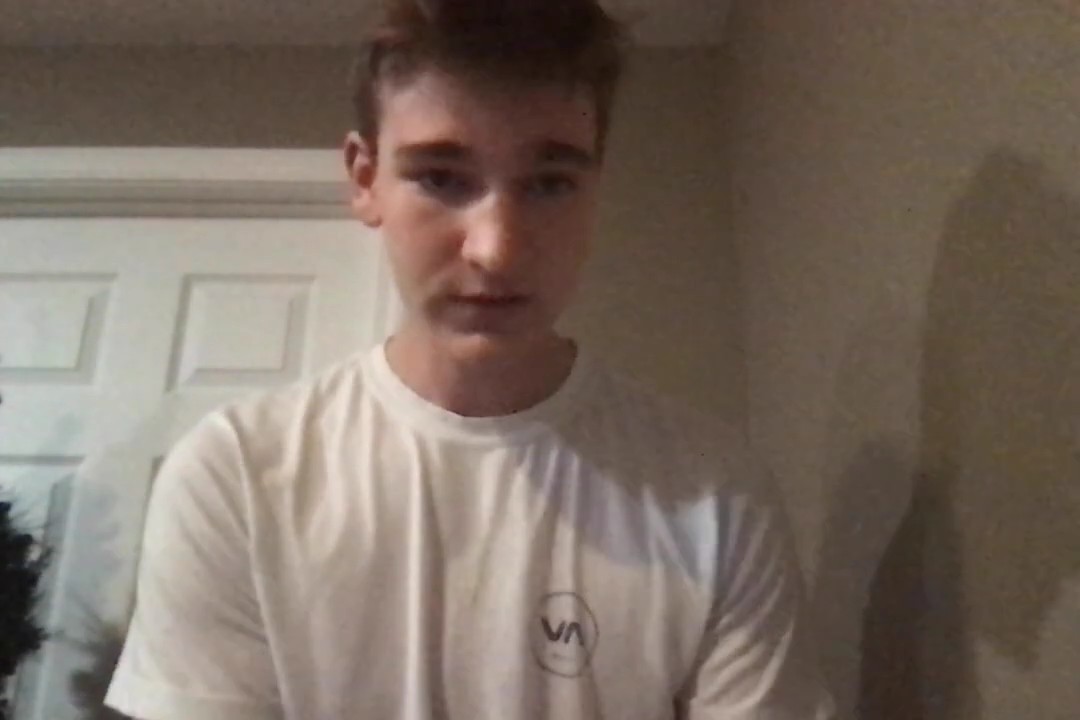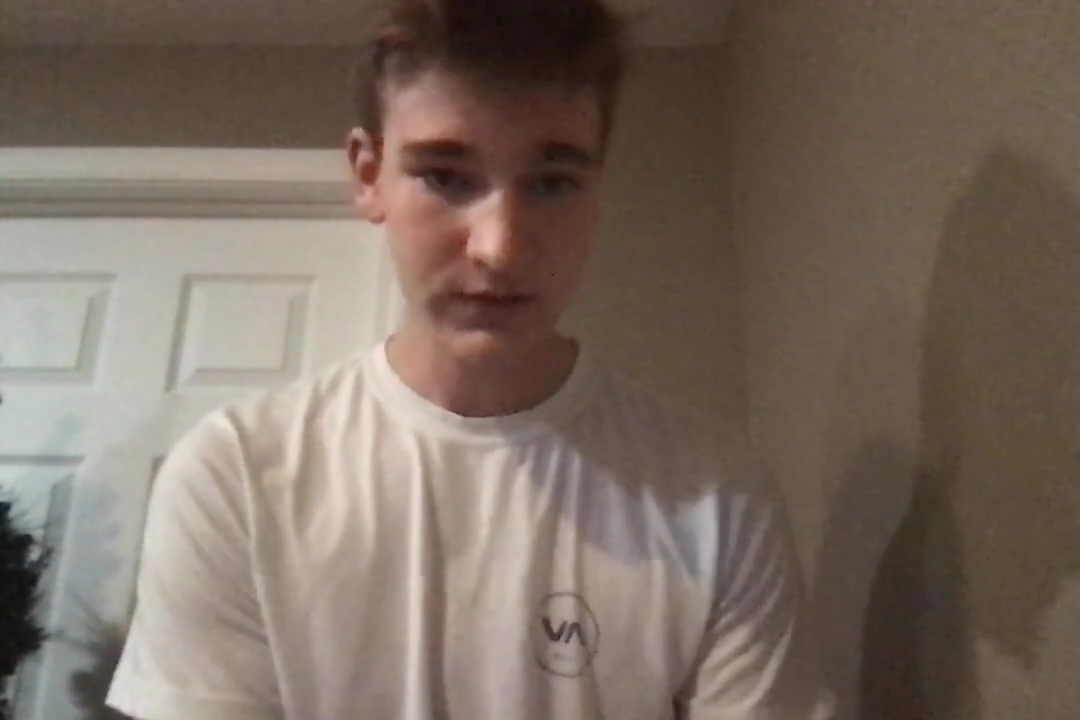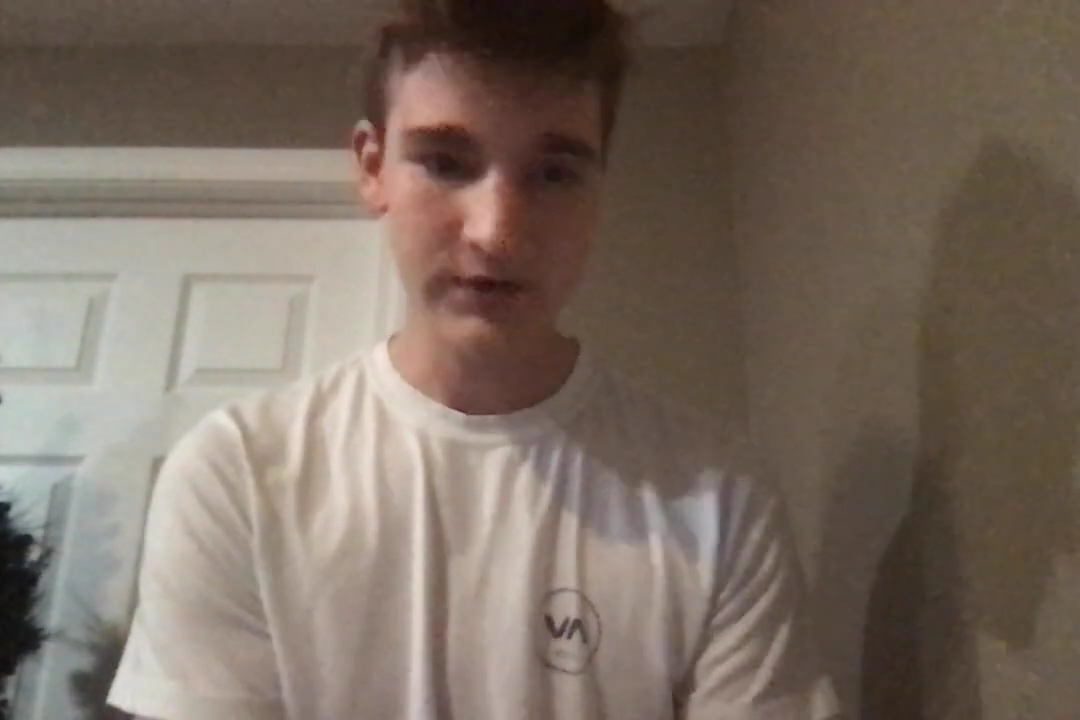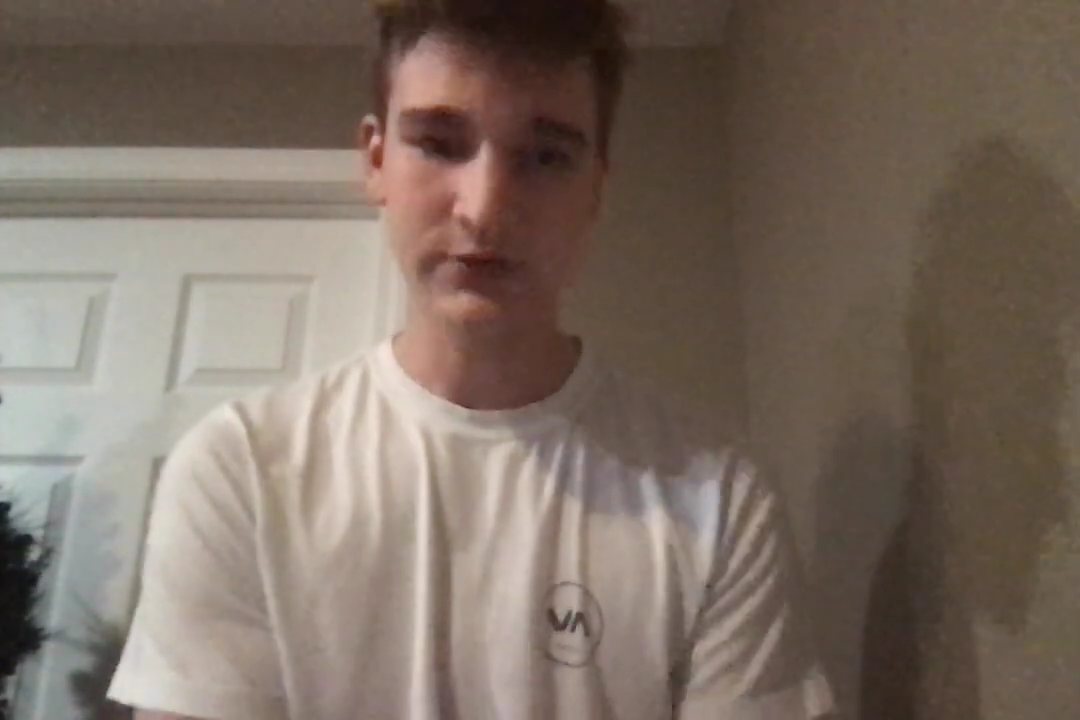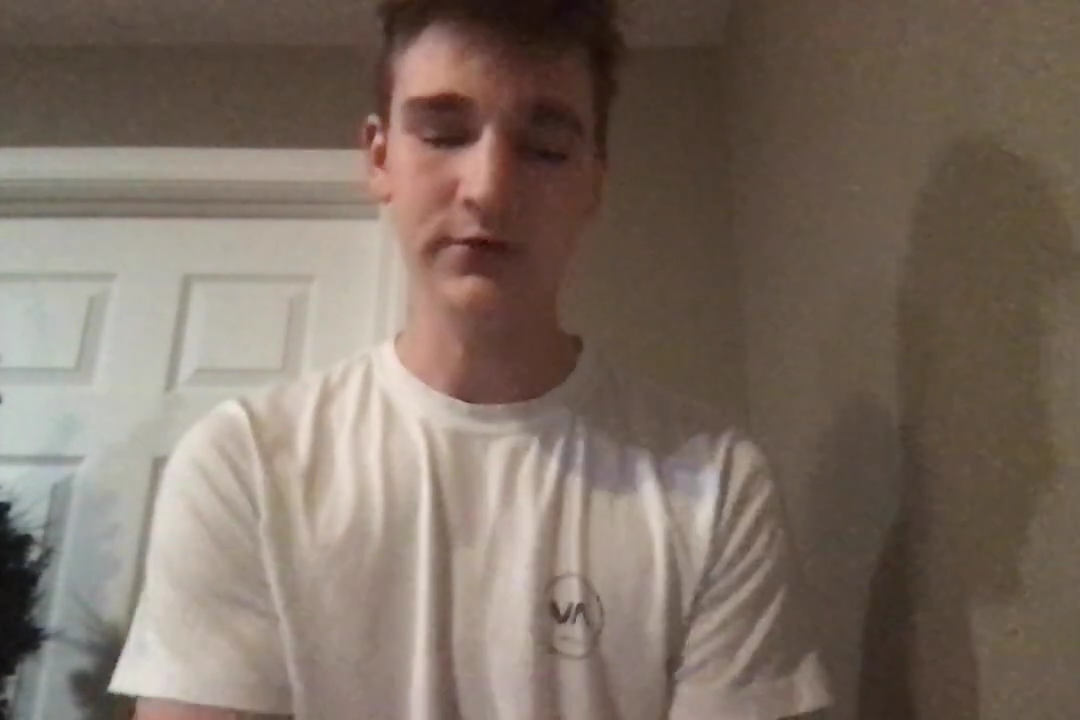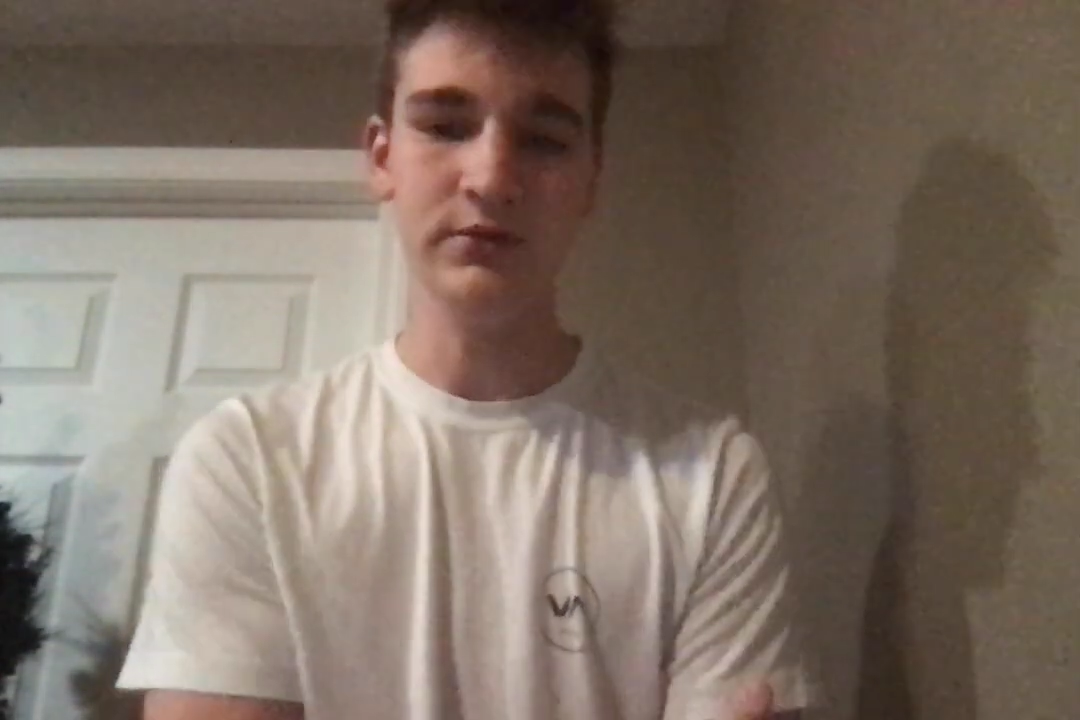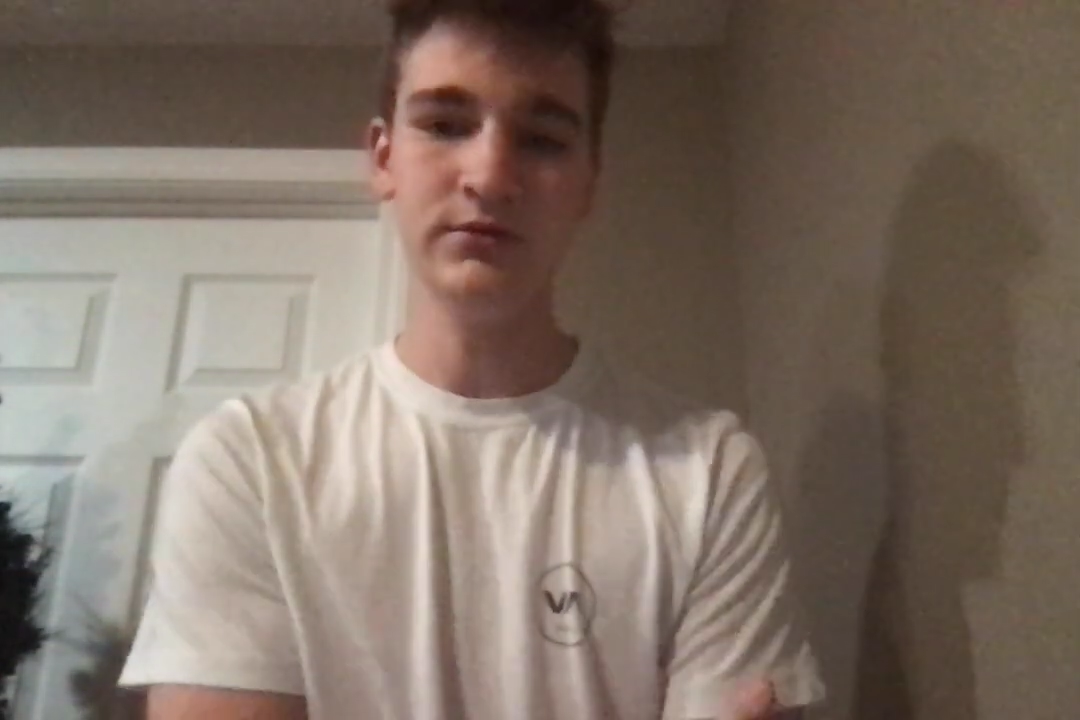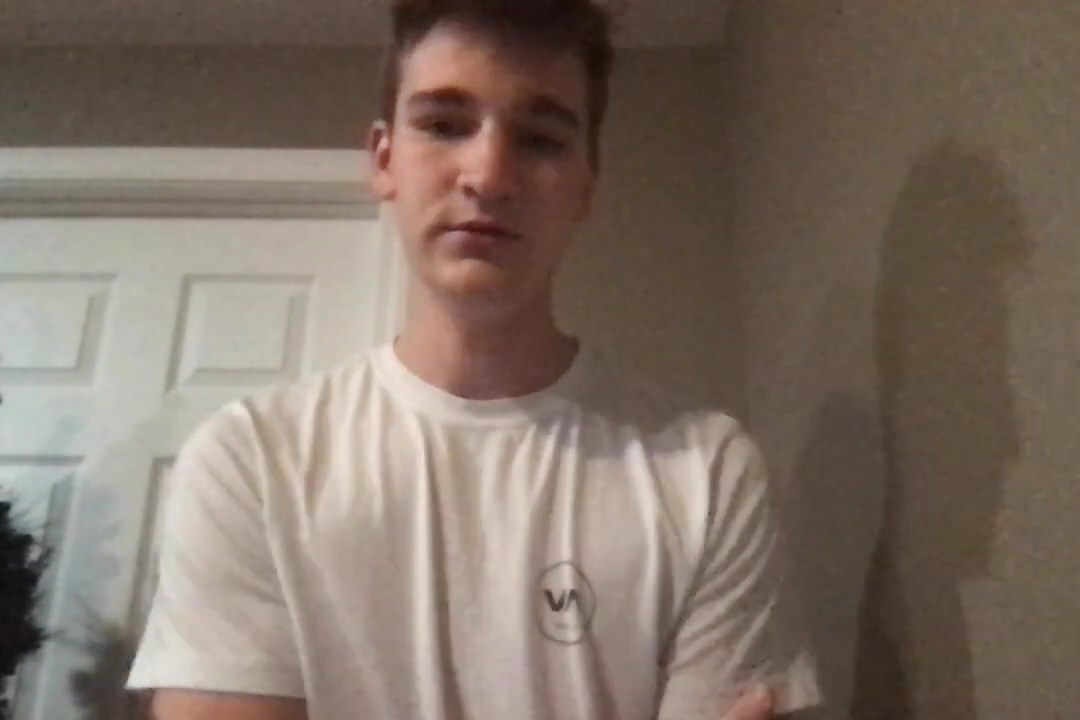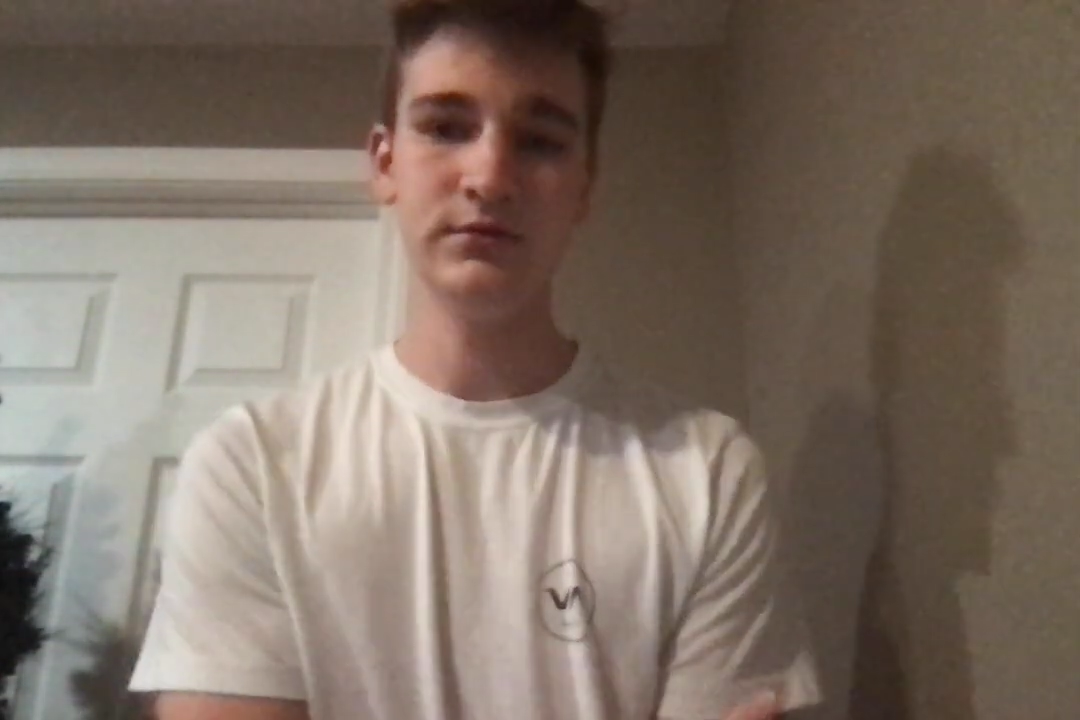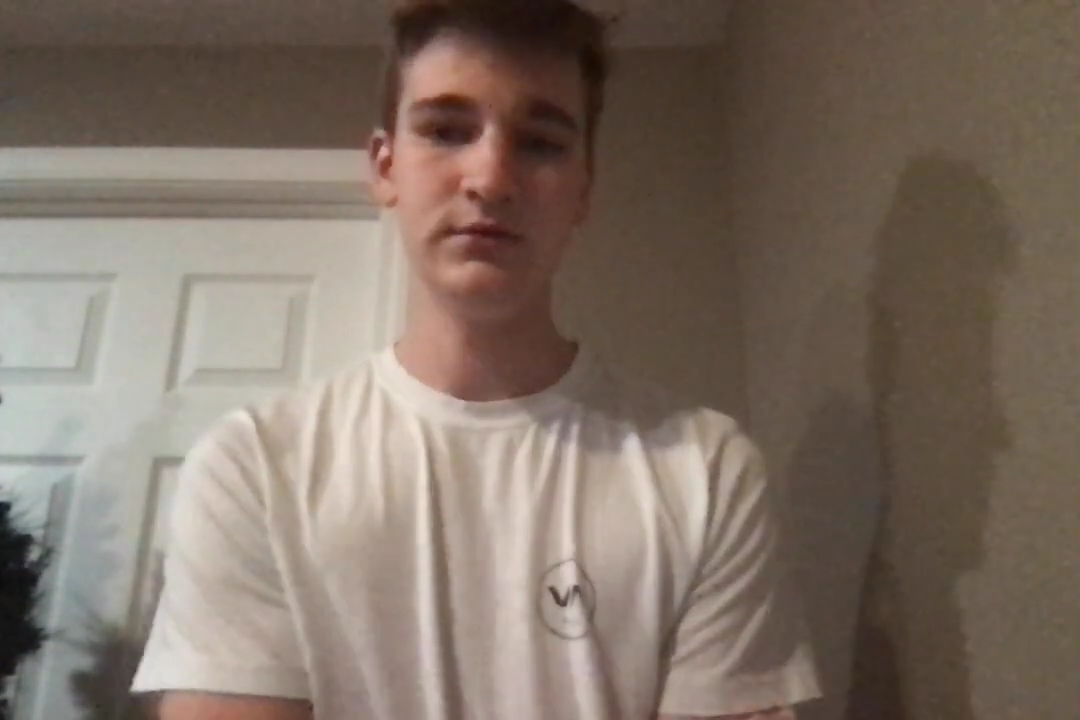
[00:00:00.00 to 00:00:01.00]
distal
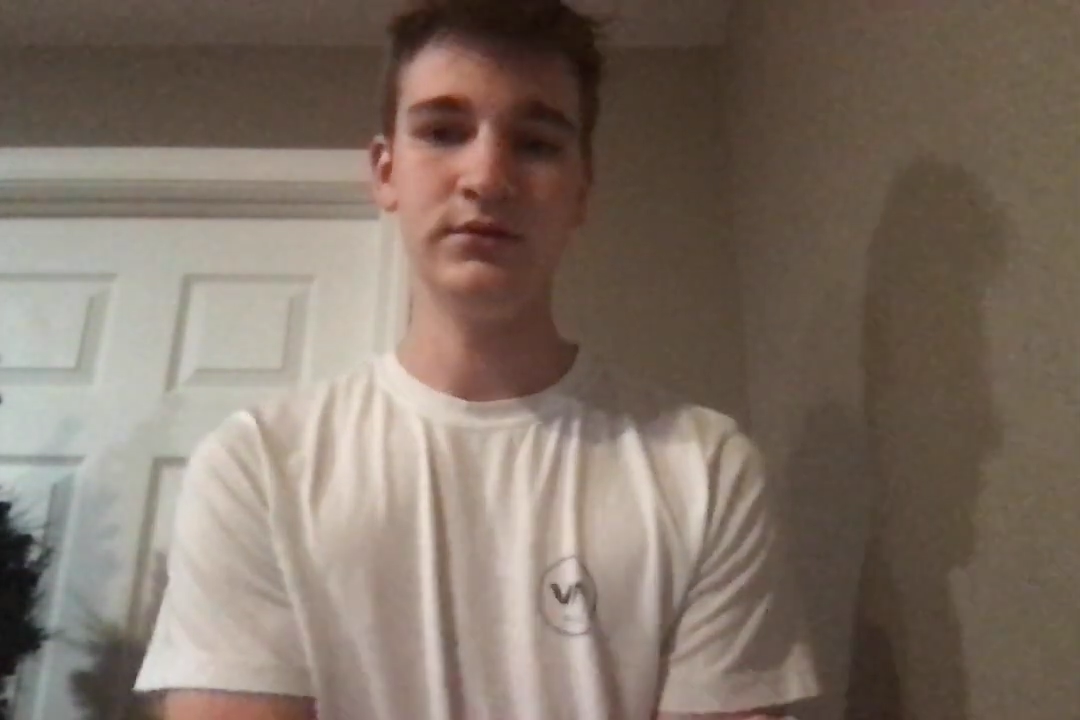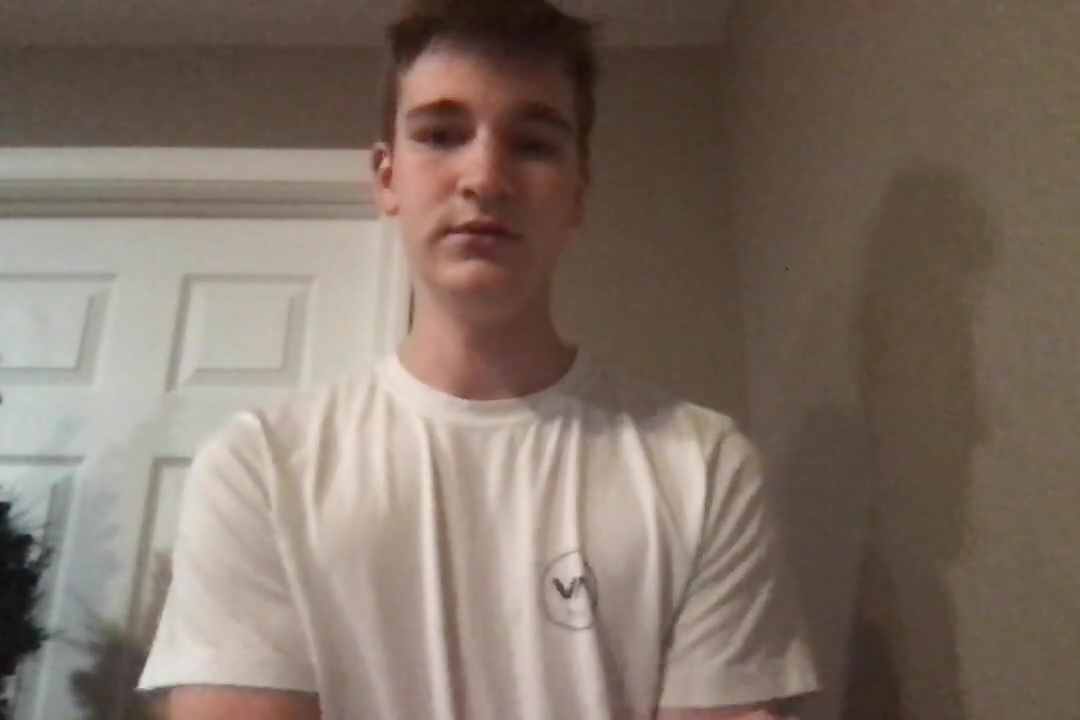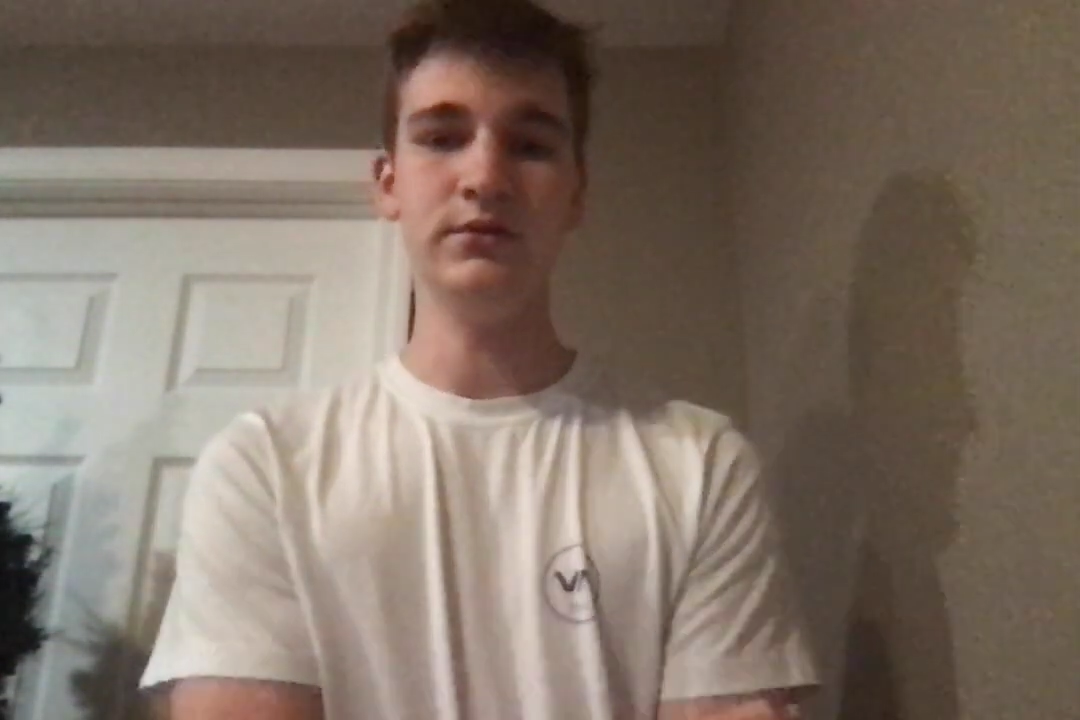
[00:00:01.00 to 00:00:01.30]
to